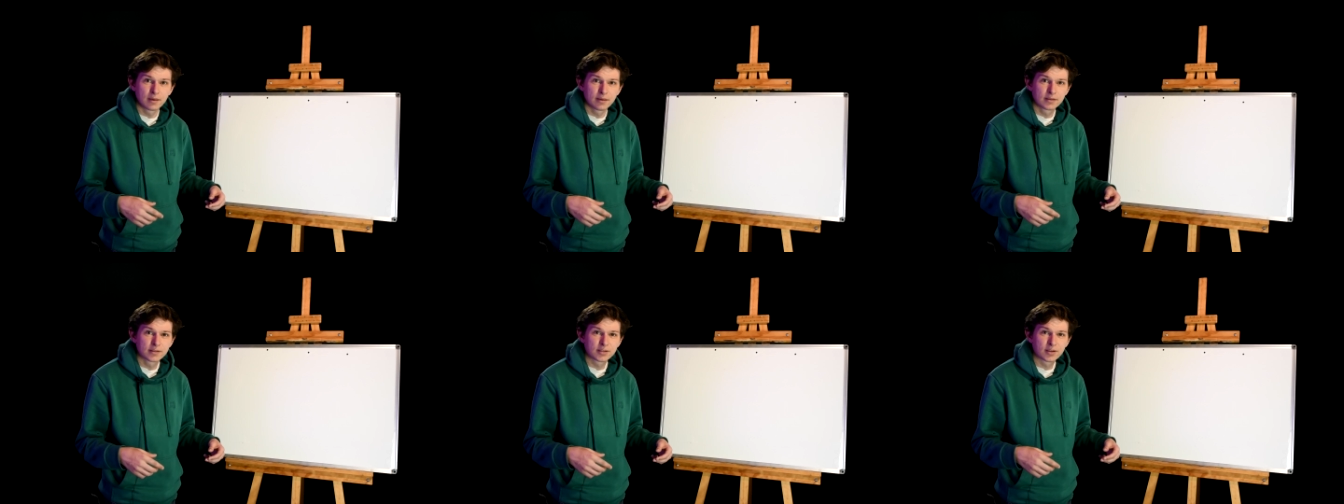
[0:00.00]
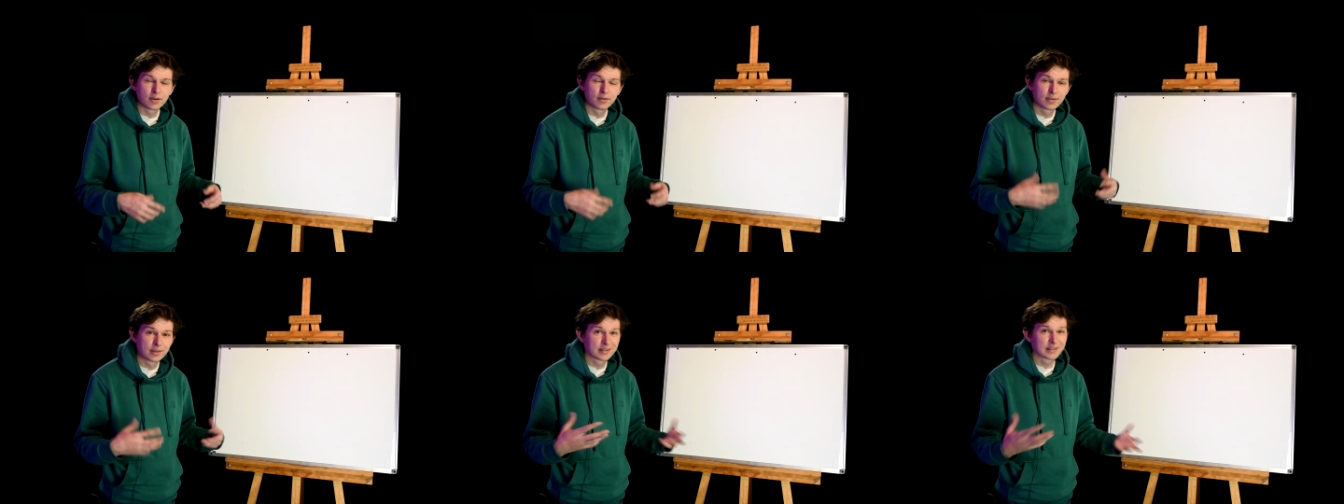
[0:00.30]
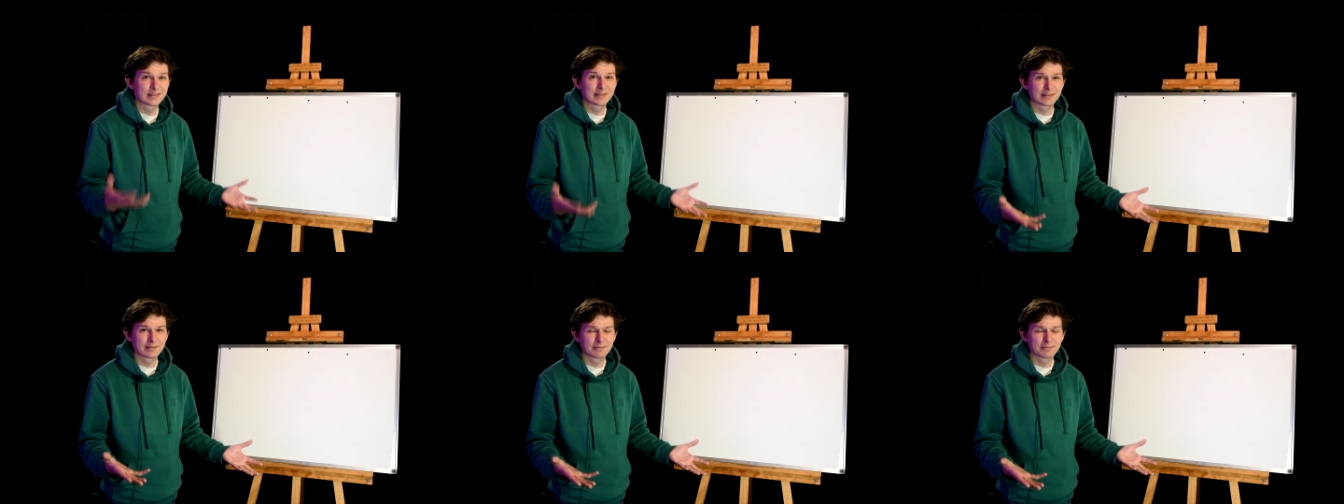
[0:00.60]
So
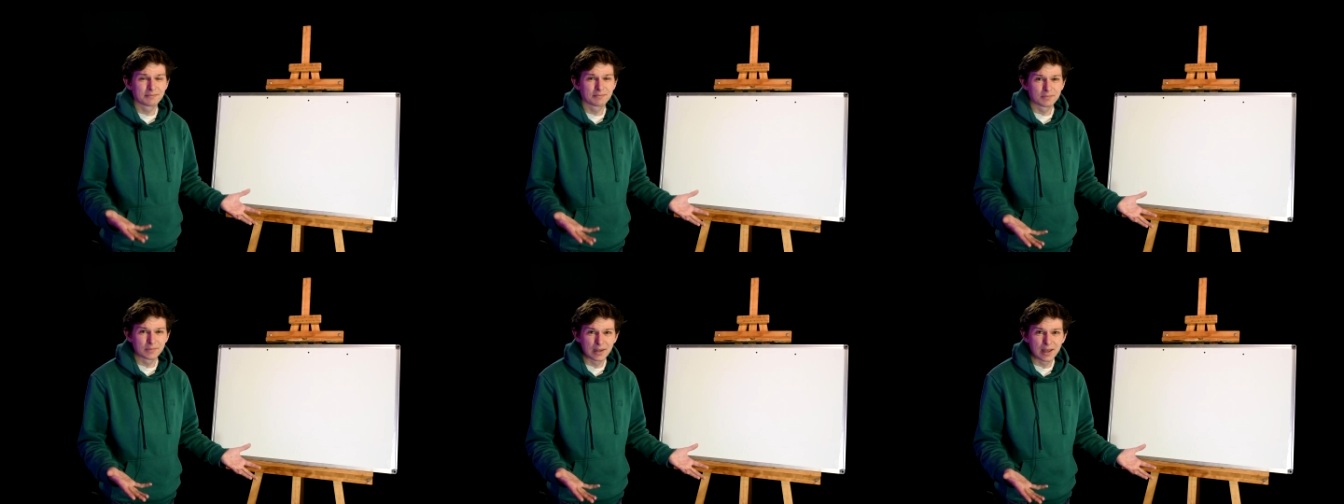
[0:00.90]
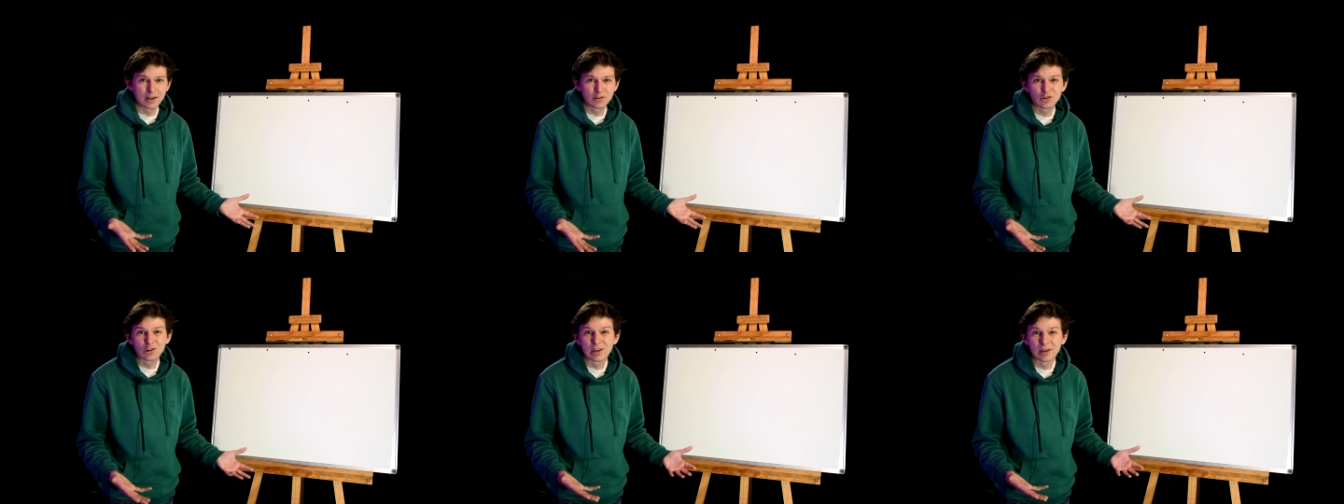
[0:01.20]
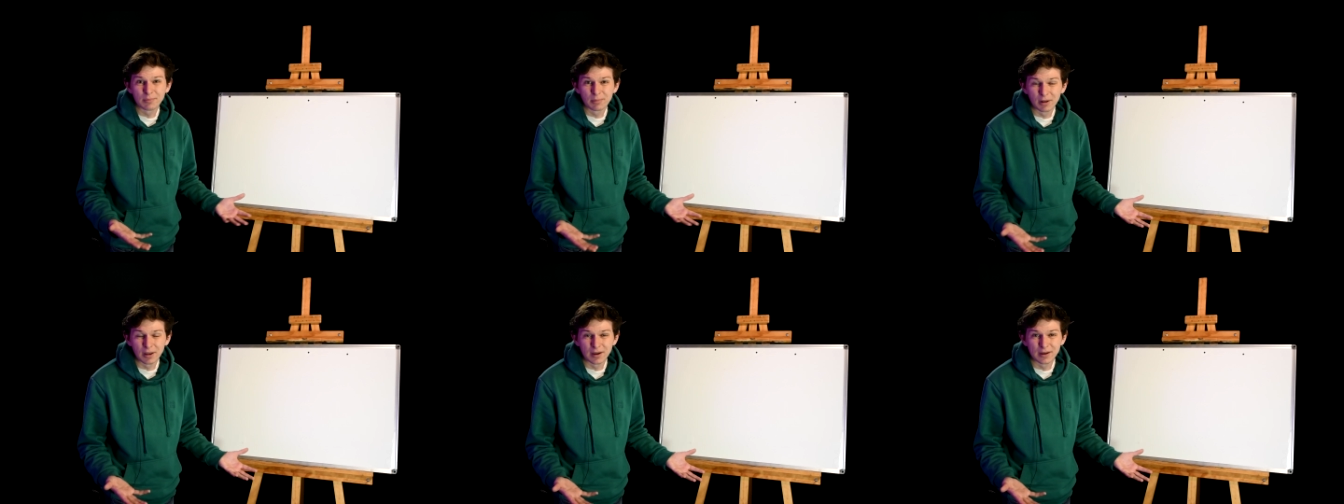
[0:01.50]
this largely
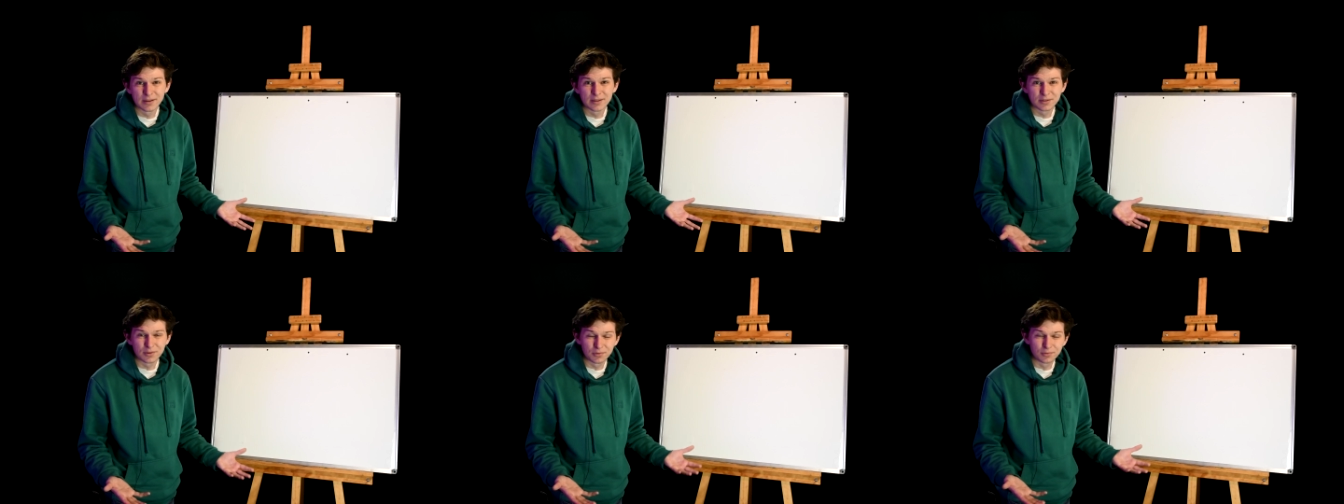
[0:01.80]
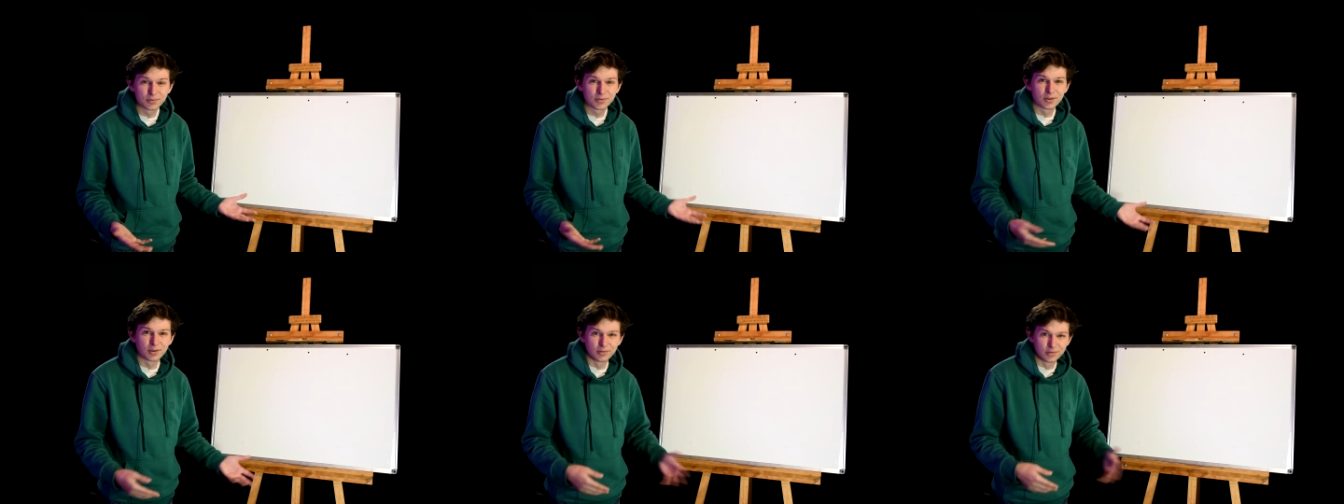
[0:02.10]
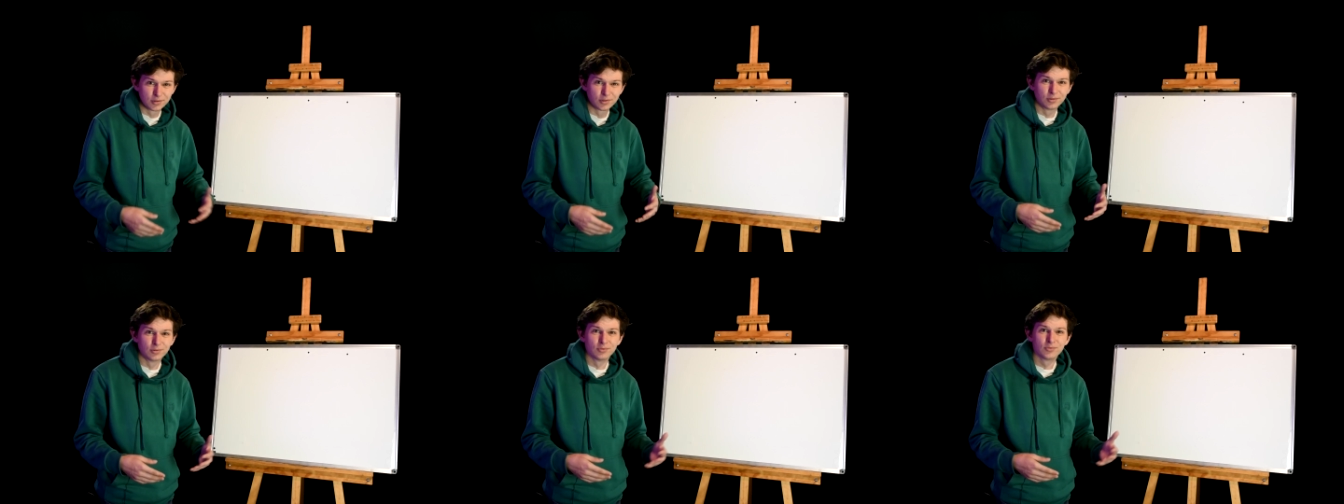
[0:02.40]
applies also
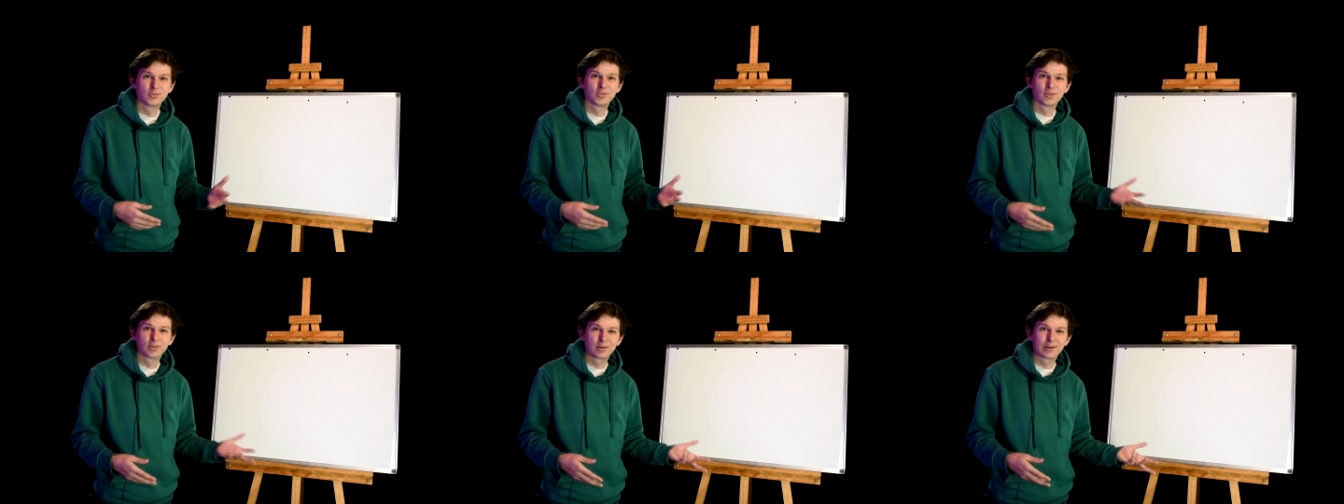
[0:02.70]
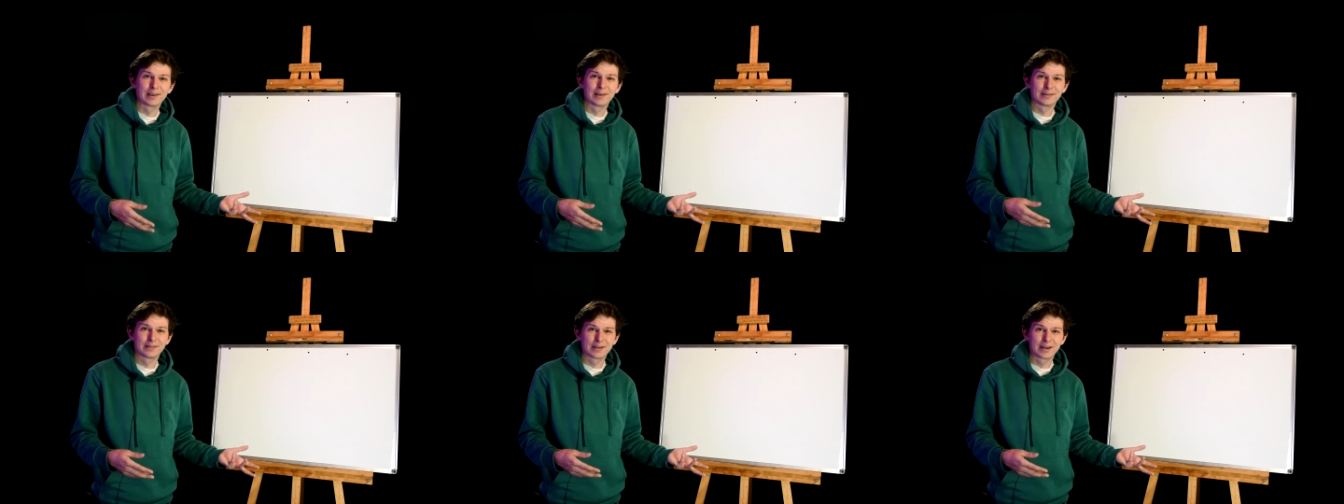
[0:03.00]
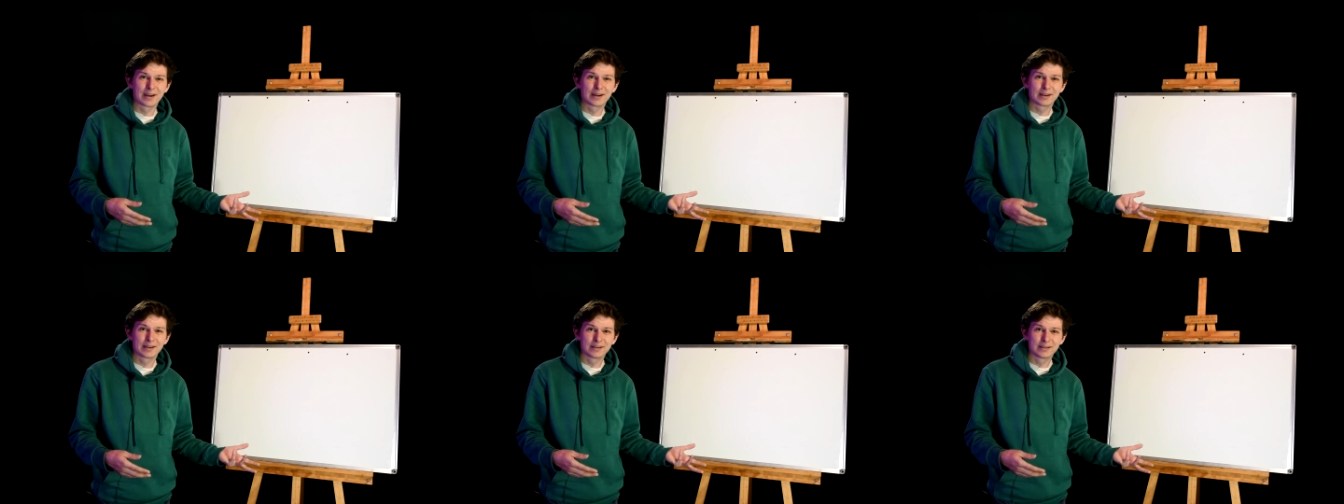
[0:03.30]
to circular
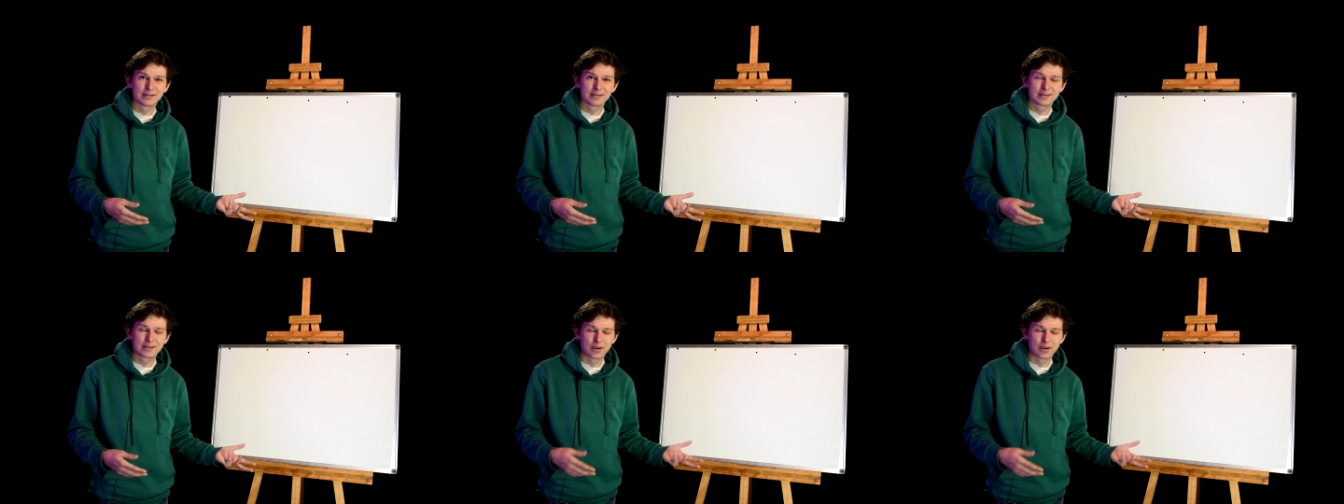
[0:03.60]
targets,